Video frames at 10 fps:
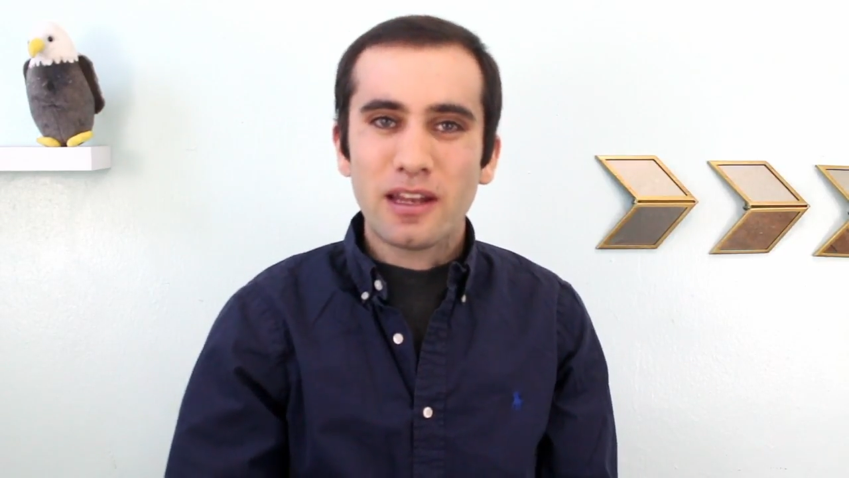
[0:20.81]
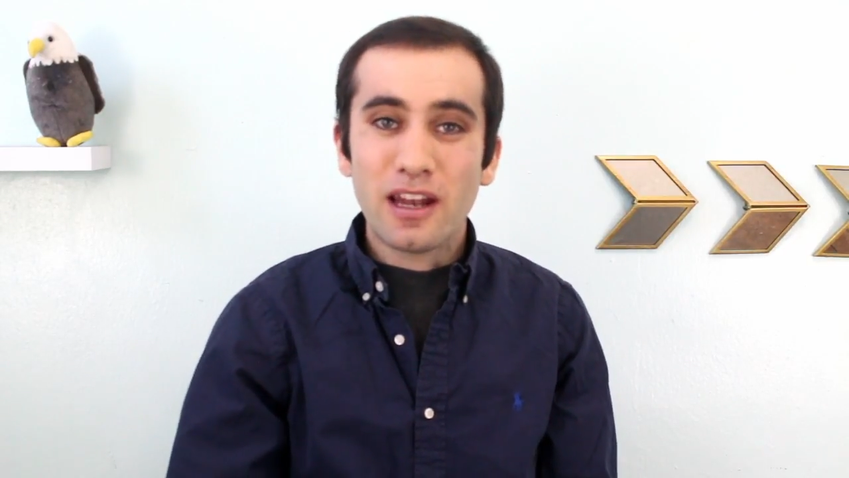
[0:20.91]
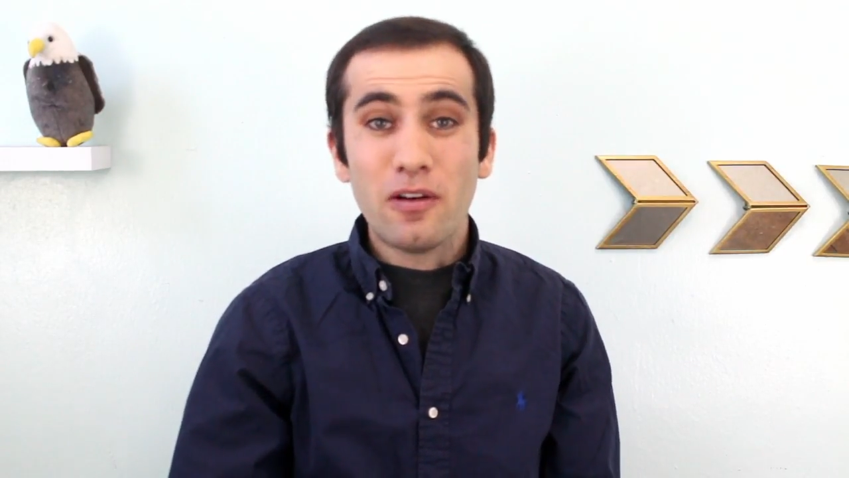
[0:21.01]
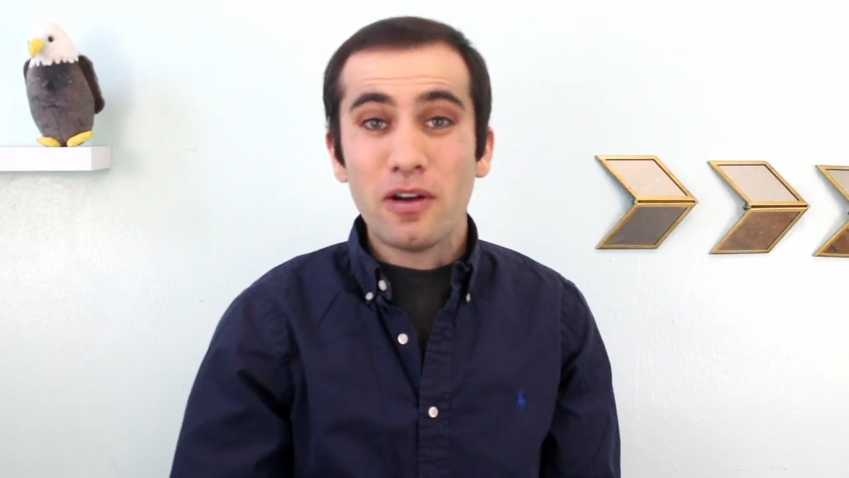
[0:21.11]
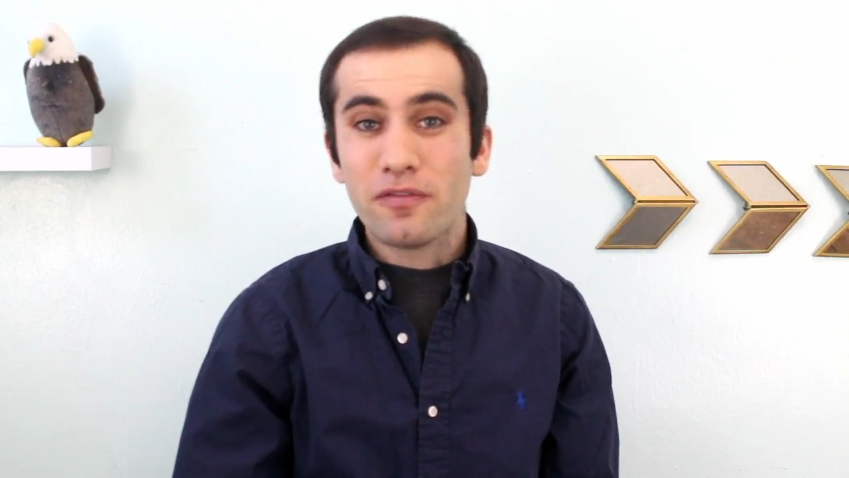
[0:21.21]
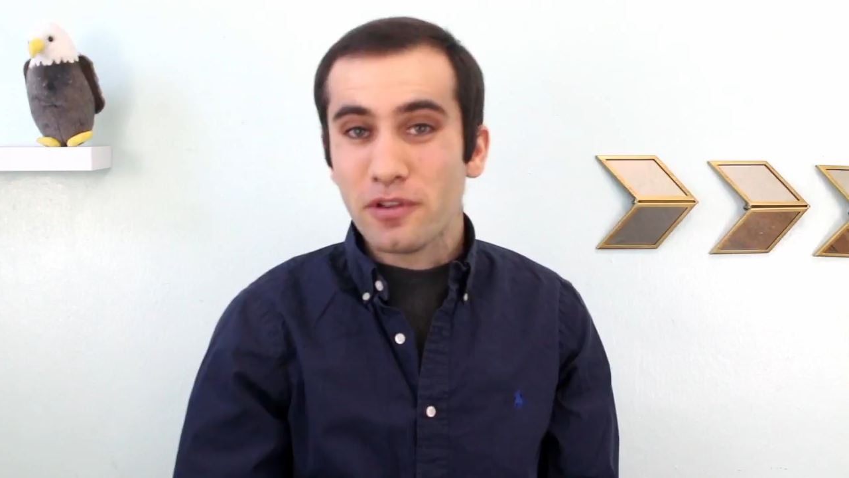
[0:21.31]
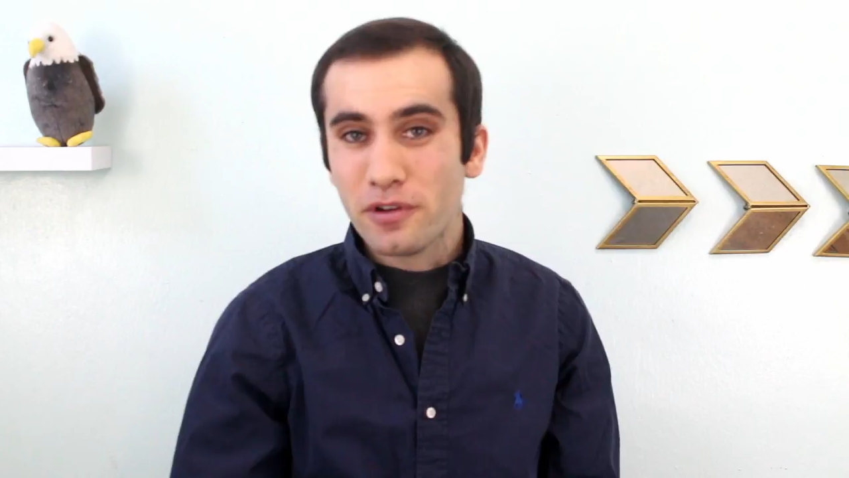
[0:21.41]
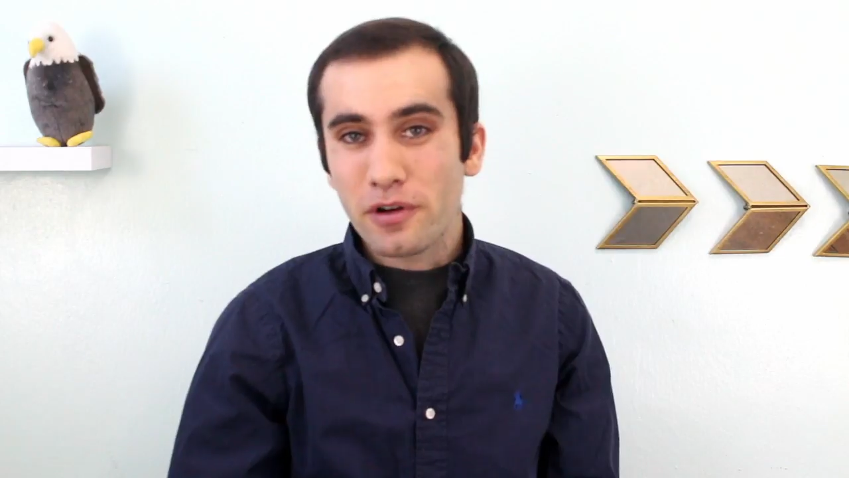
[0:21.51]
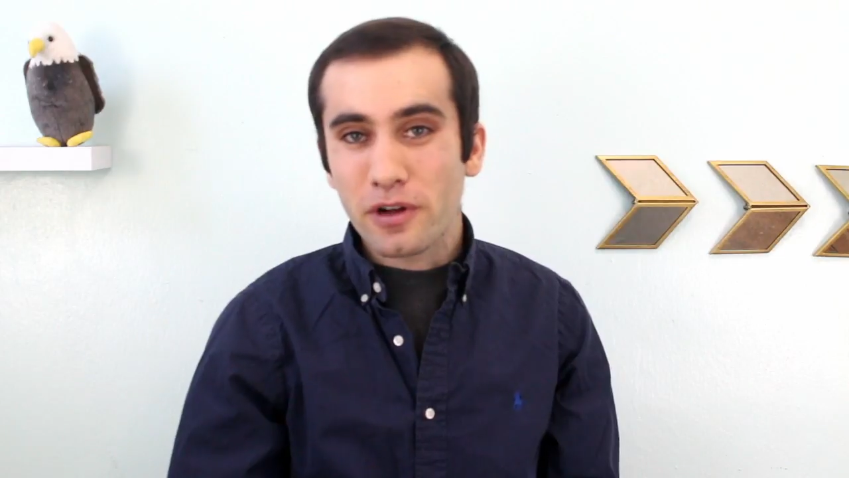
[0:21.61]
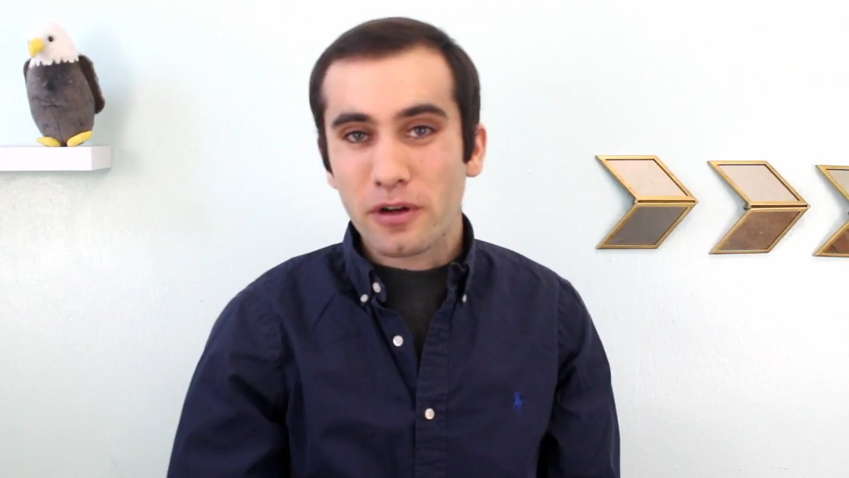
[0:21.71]
Now, if you
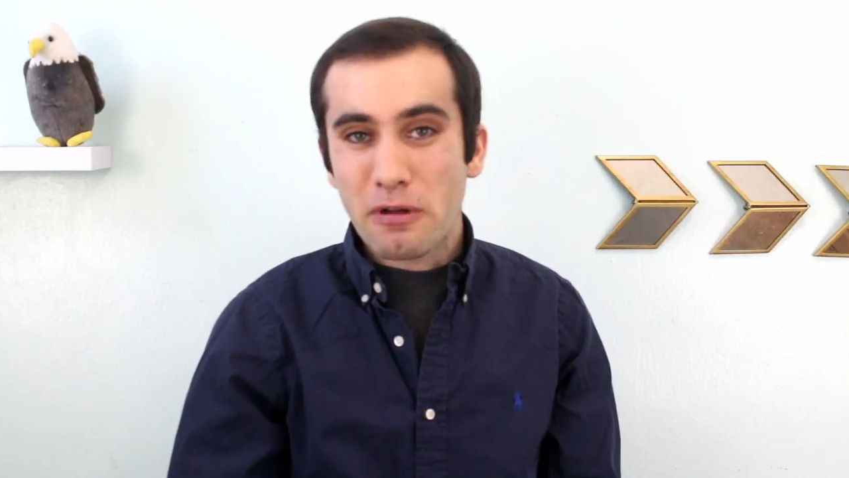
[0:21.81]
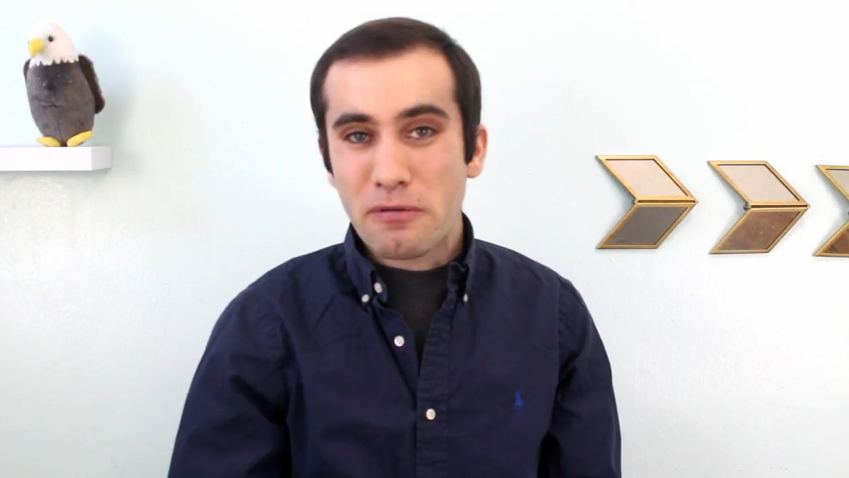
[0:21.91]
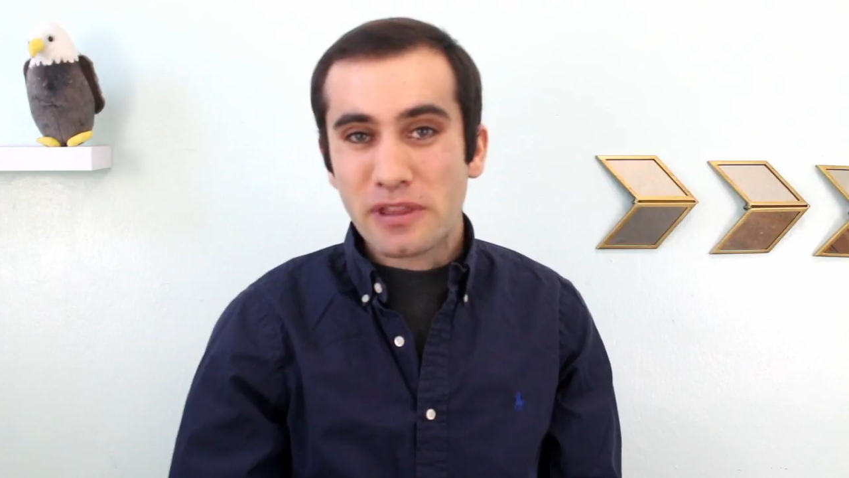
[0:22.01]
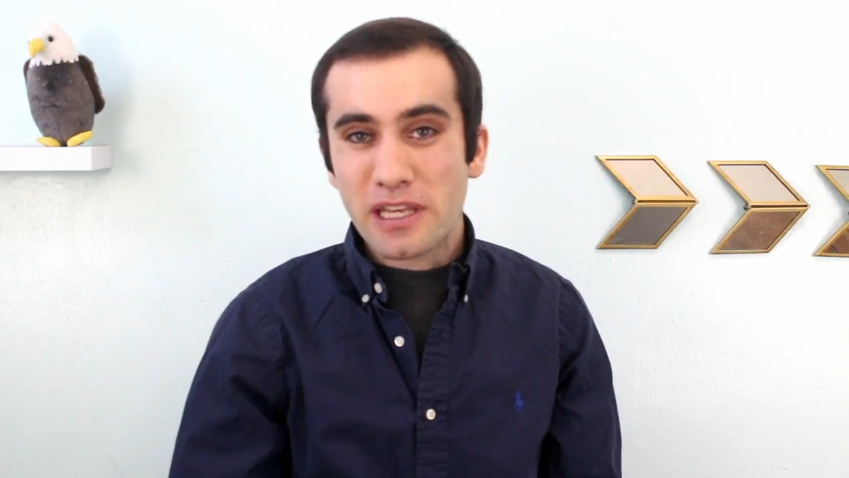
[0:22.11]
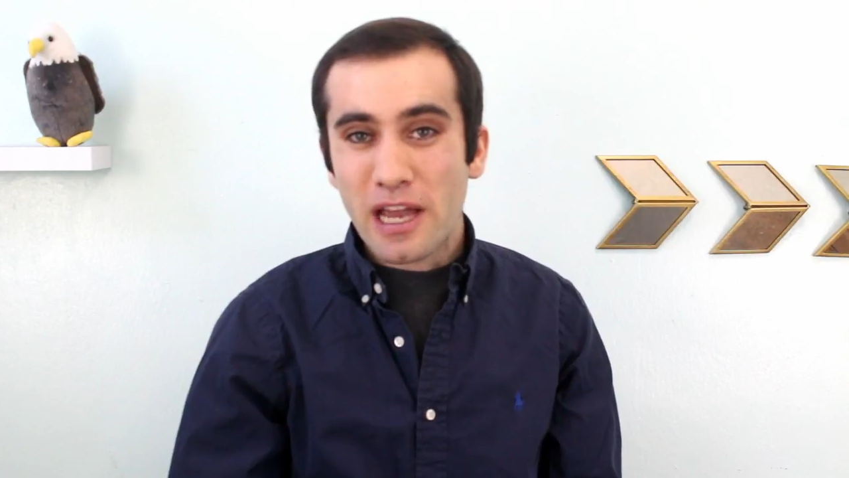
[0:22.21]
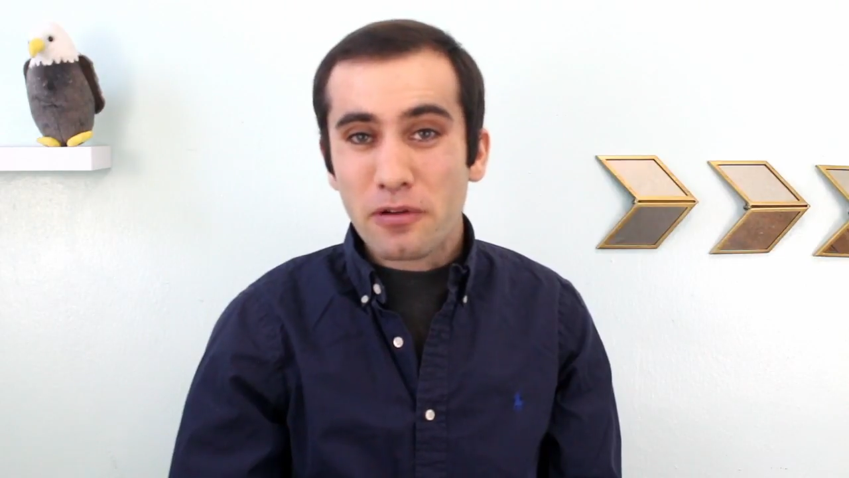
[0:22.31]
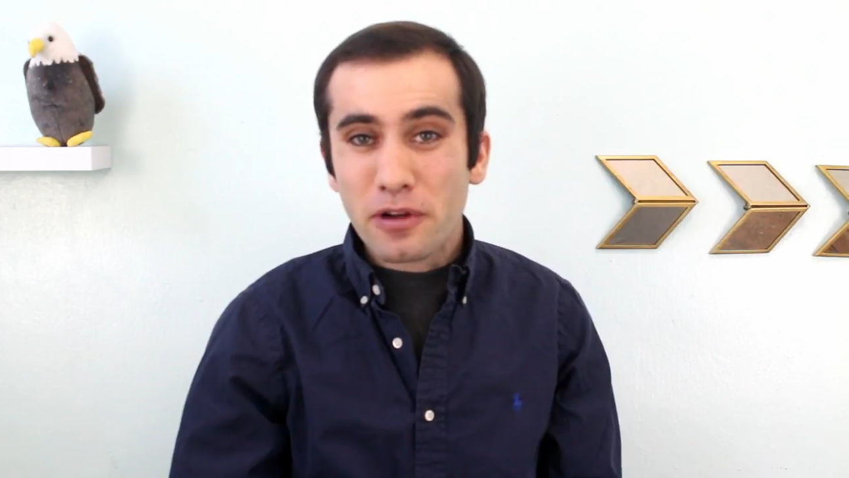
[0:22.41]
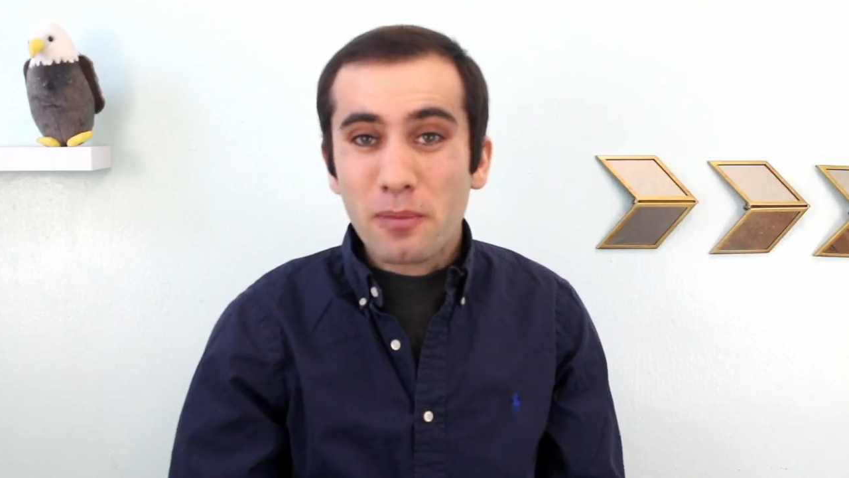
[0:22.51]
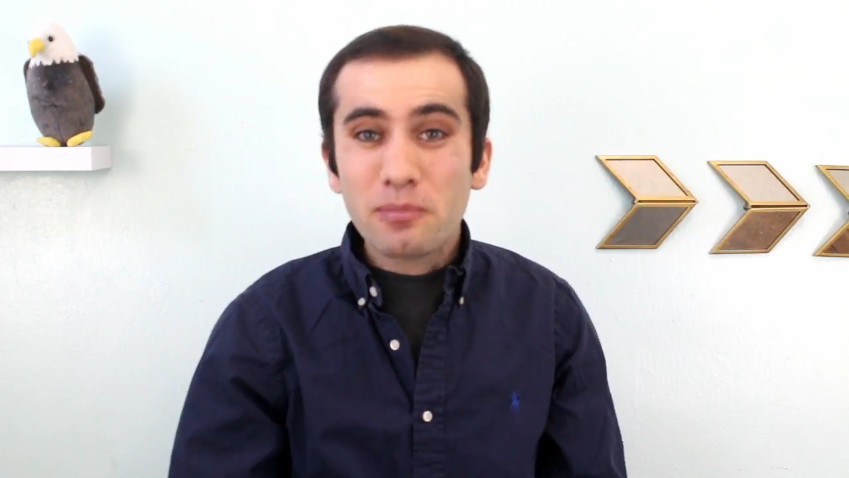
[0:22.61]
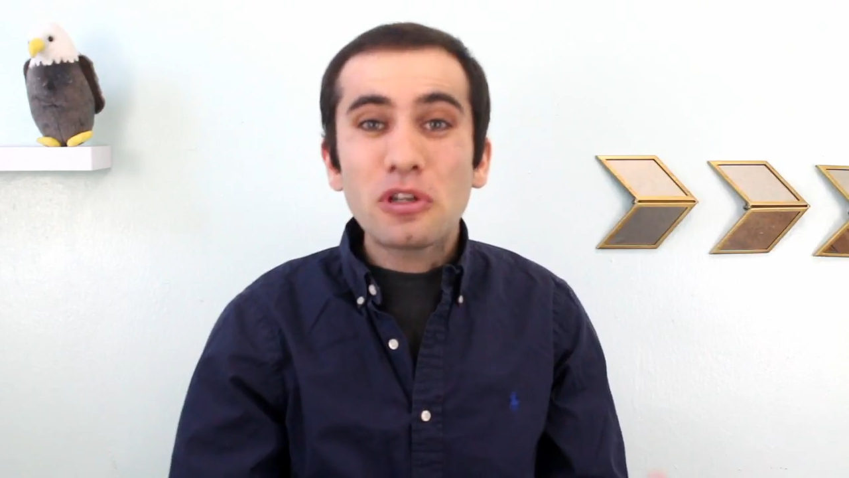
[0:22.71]
don't agree with the
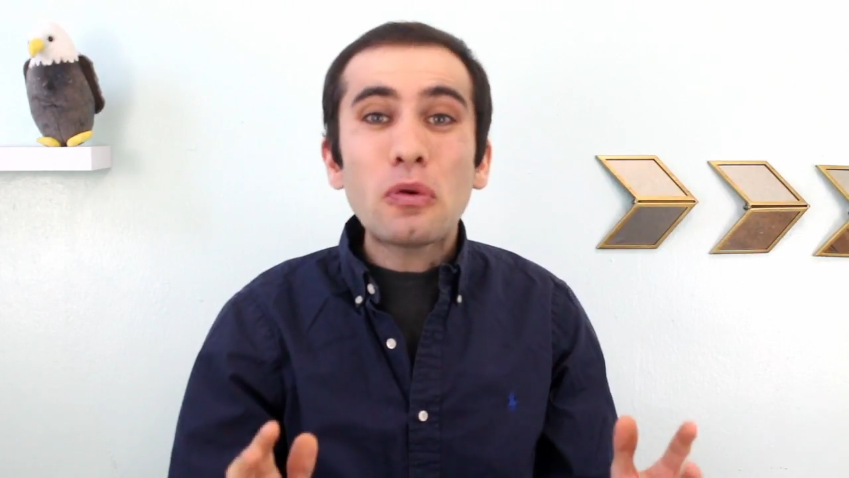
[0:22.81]
outcome,